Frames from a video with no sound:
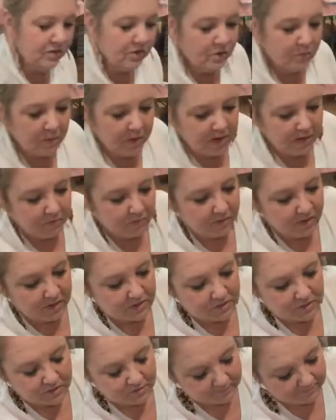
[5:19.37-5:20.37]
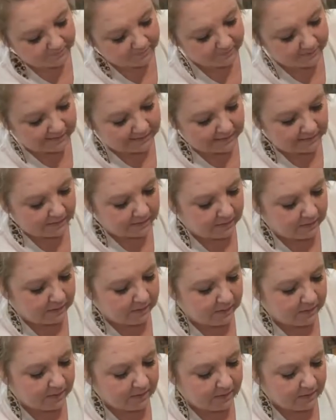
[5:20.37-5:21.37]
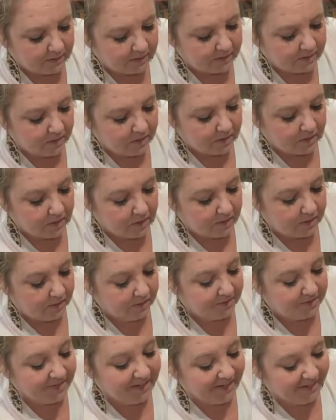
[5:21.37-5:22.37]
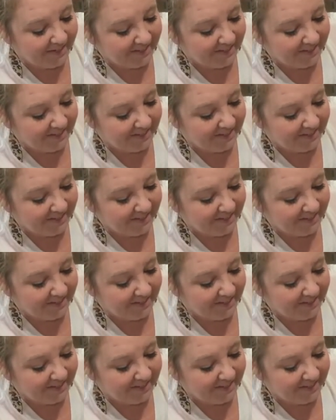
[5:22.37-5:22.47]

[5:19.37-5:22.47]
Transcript: a new paintbrush. Doggone it.